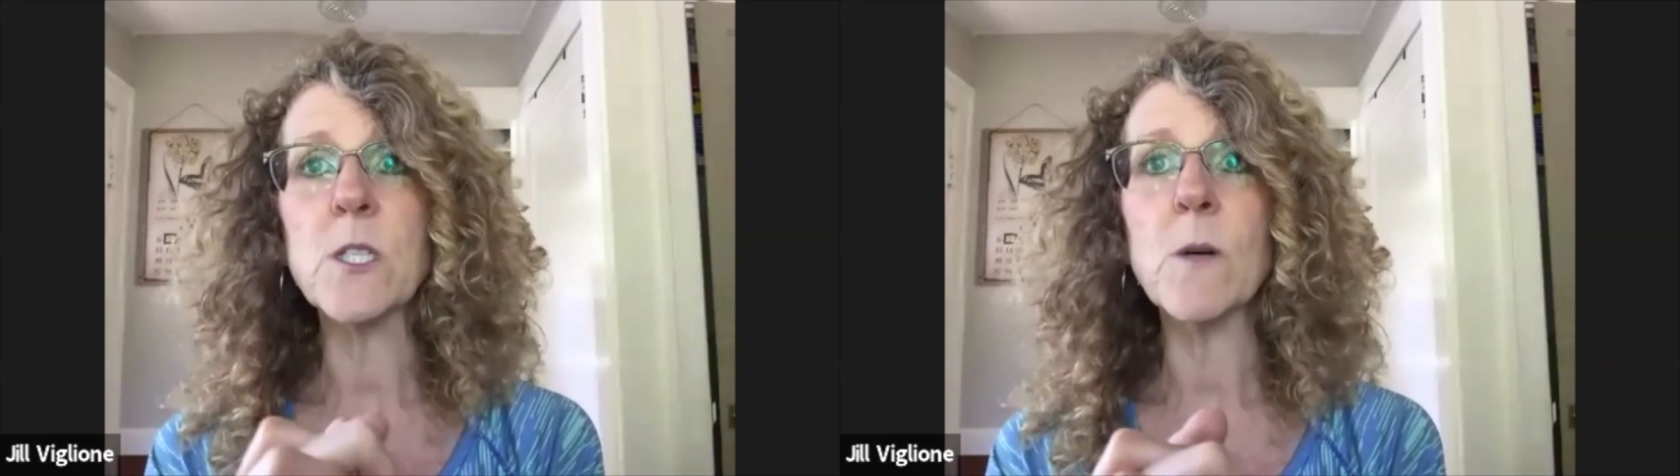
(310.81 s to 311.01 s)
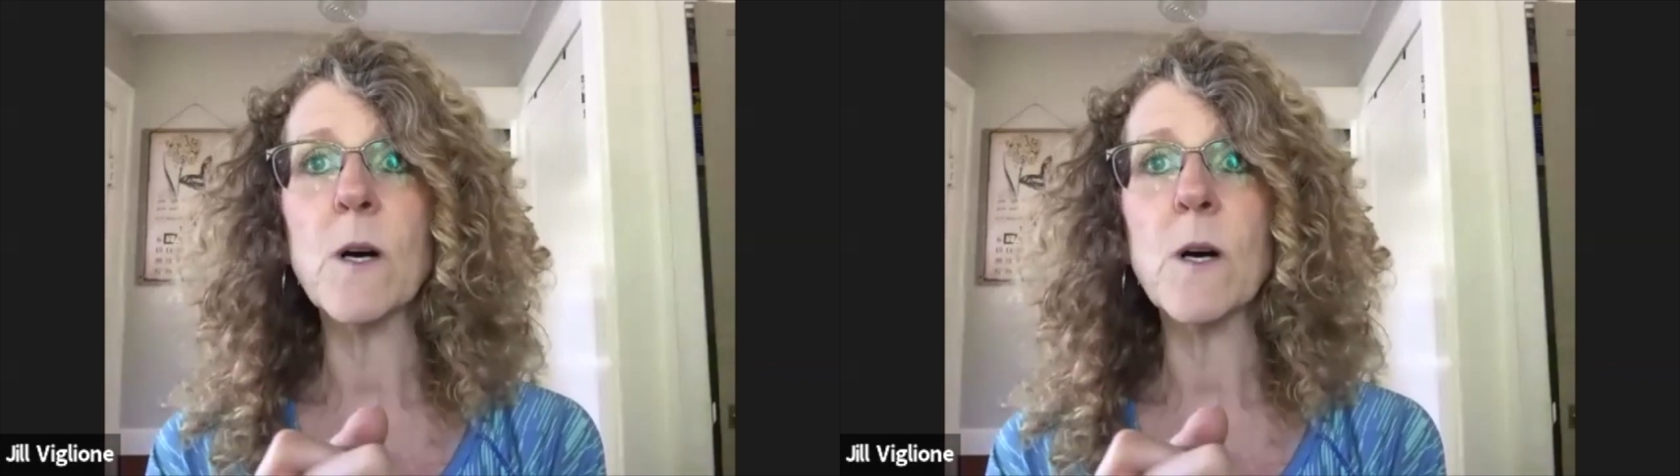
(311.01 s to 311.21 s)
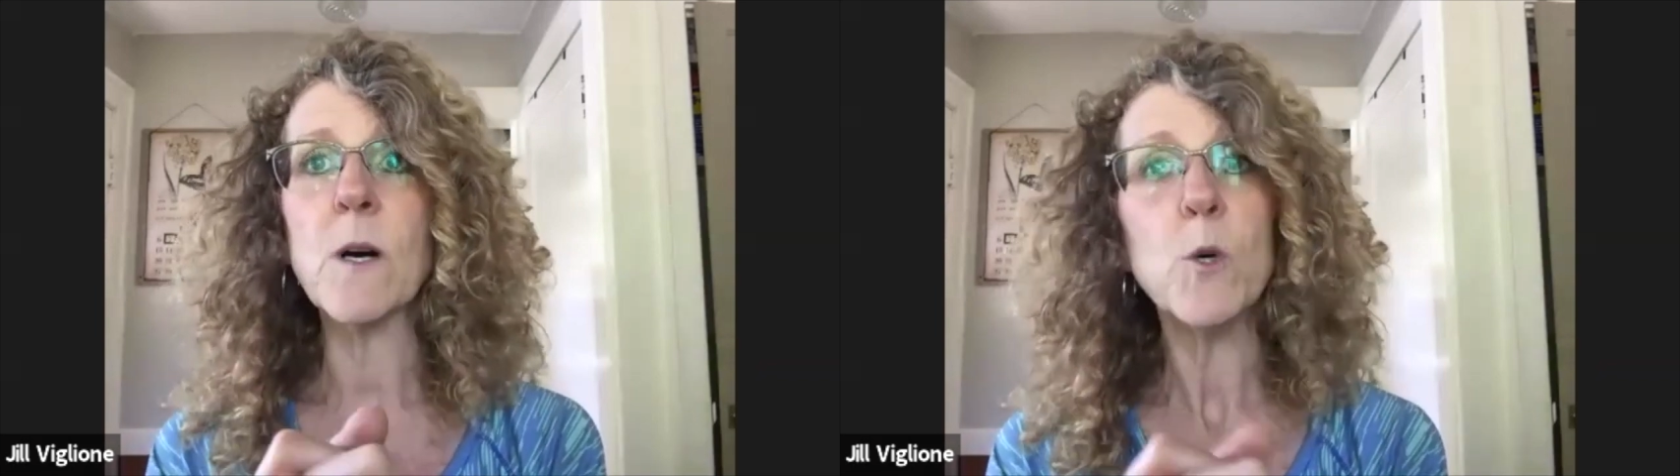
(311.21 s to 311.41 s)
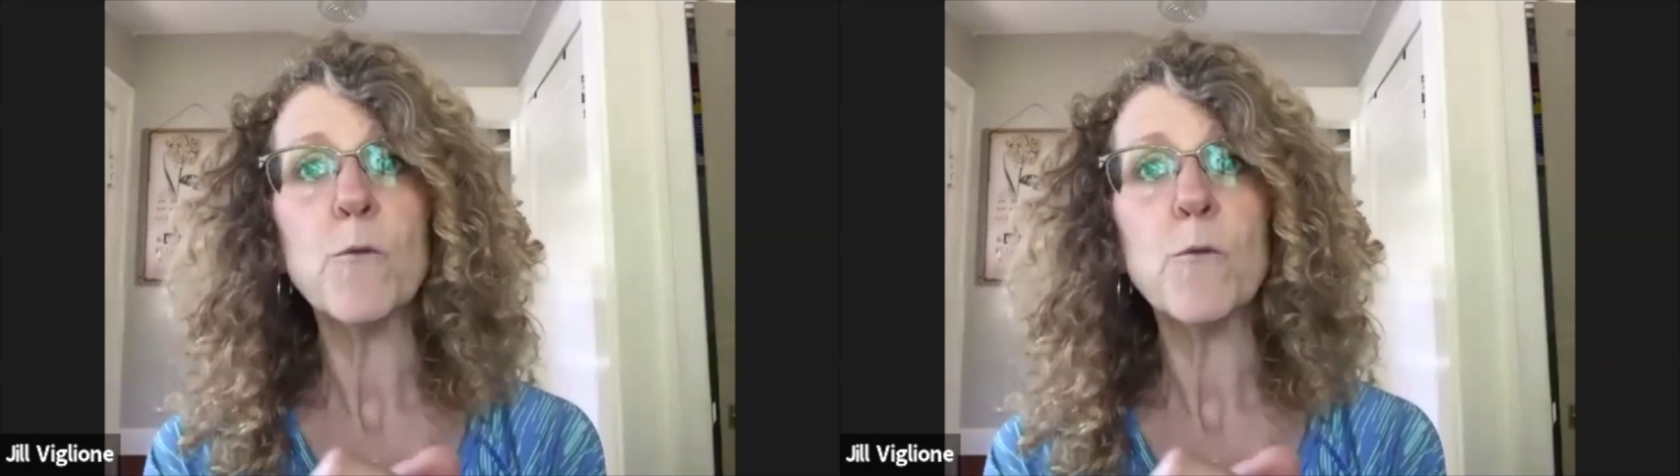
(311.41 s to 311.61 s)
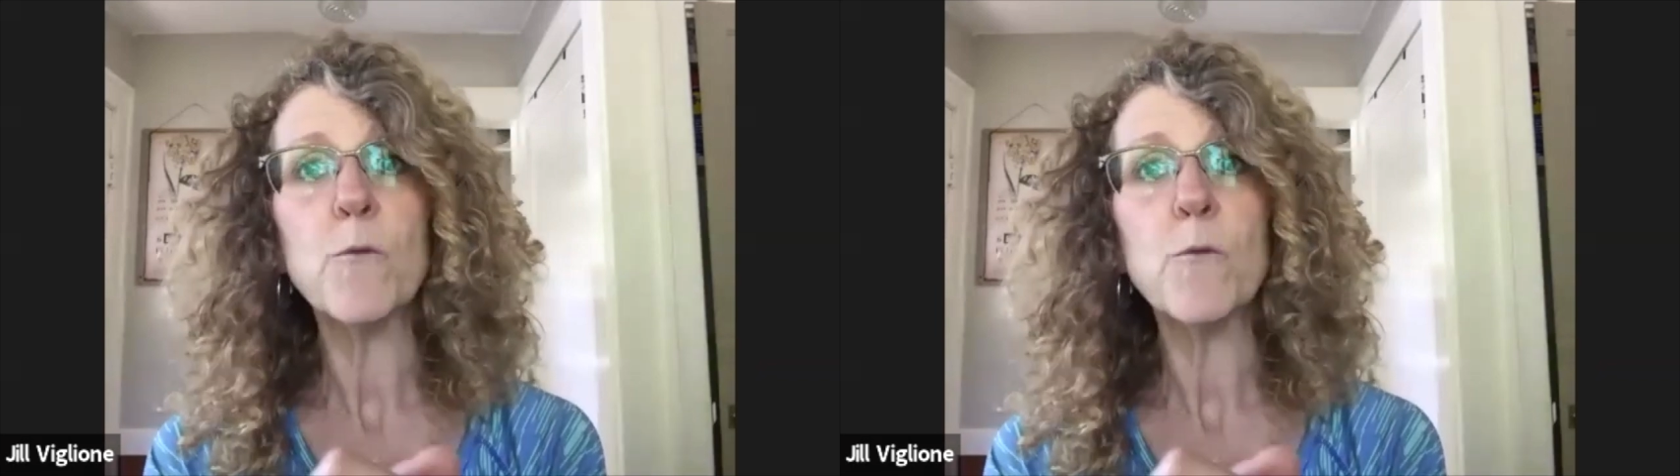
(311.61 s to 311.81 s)
we do a
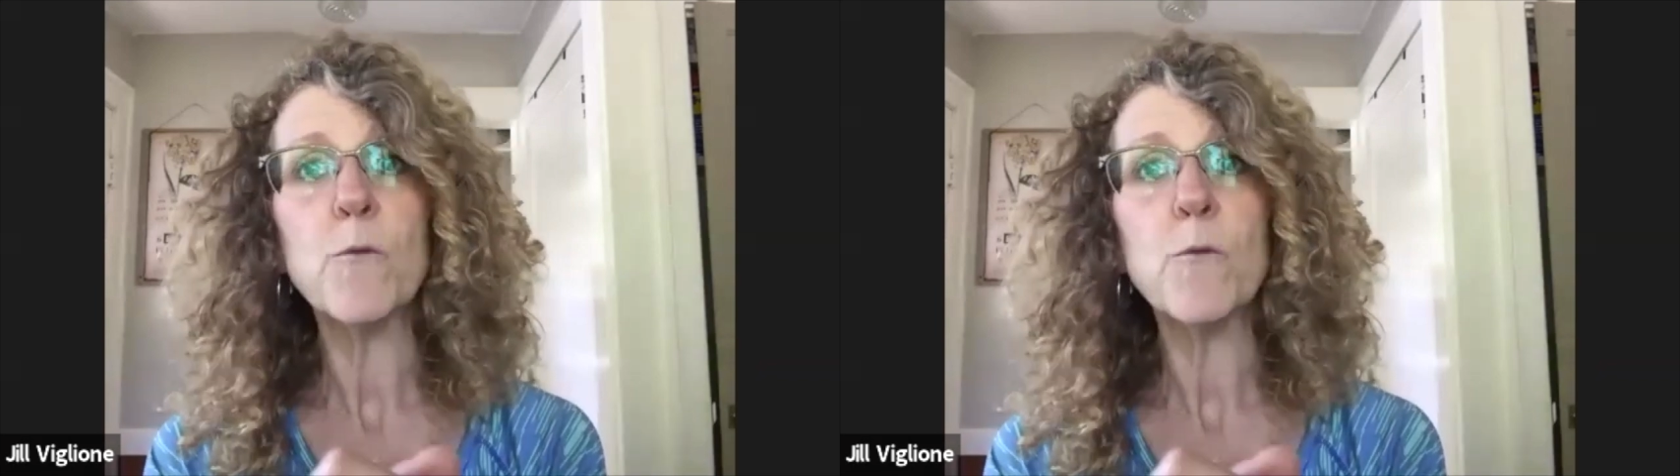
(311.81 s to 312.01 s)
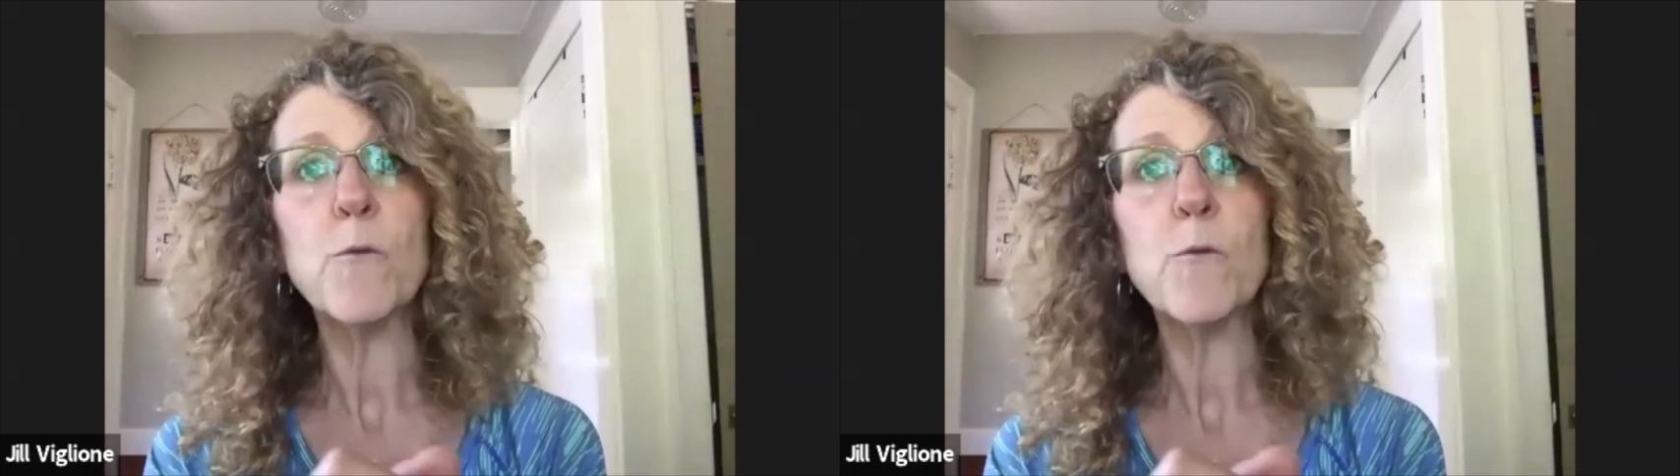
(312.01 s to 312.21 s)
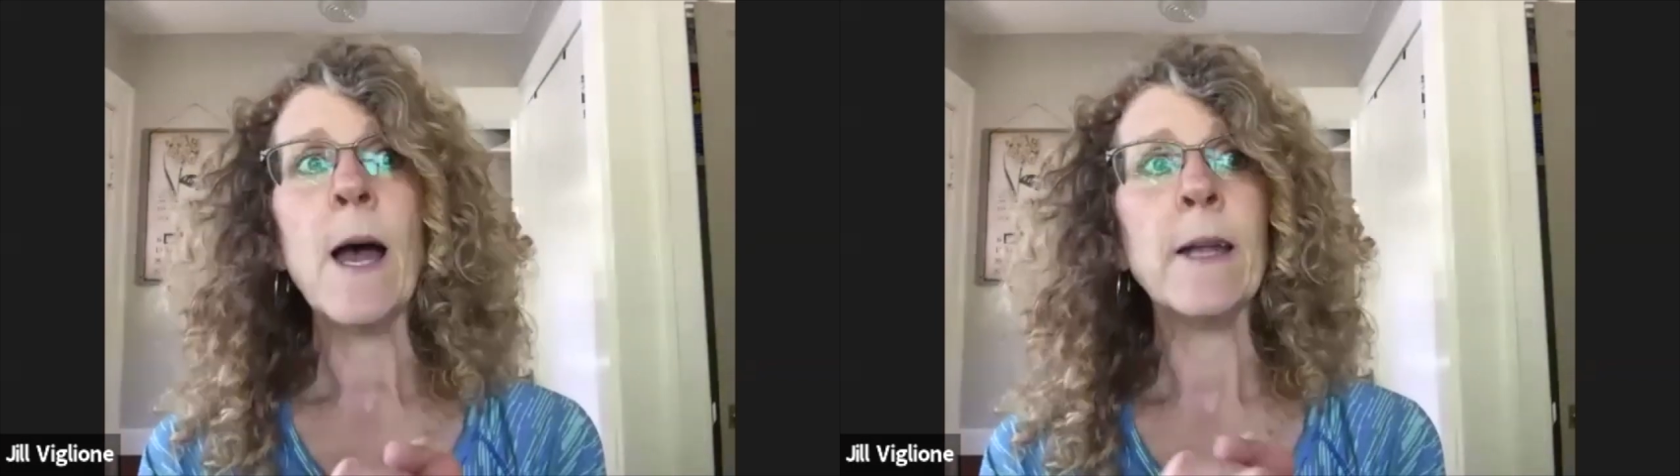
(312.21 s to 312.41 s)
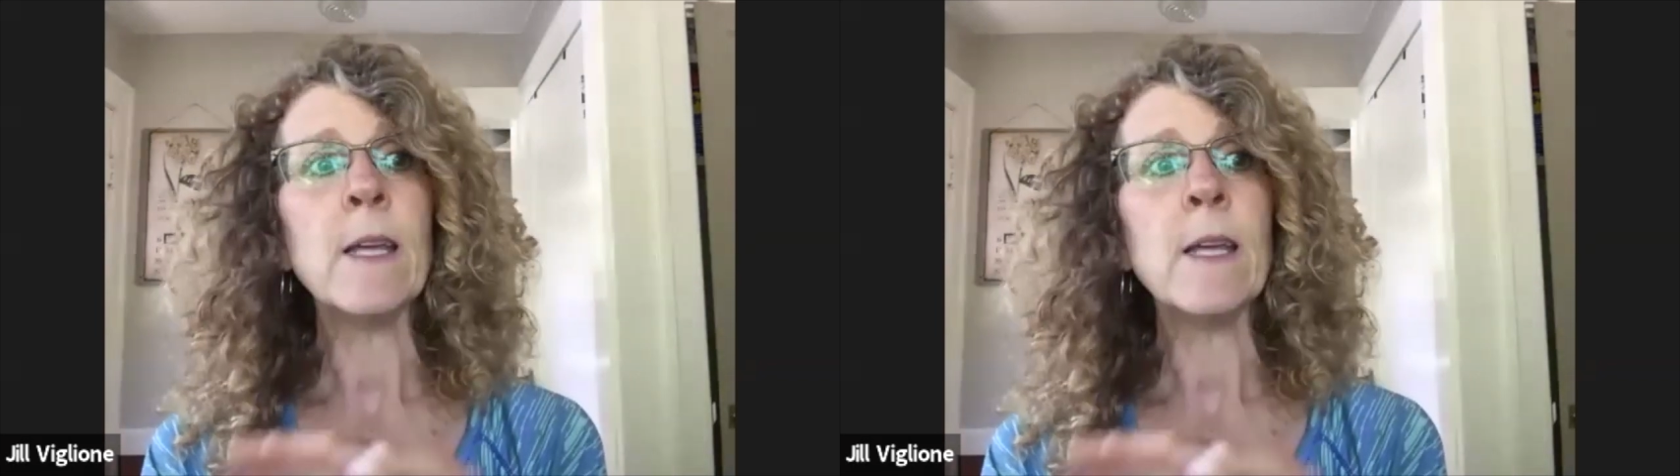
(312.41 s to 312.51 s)
move binder.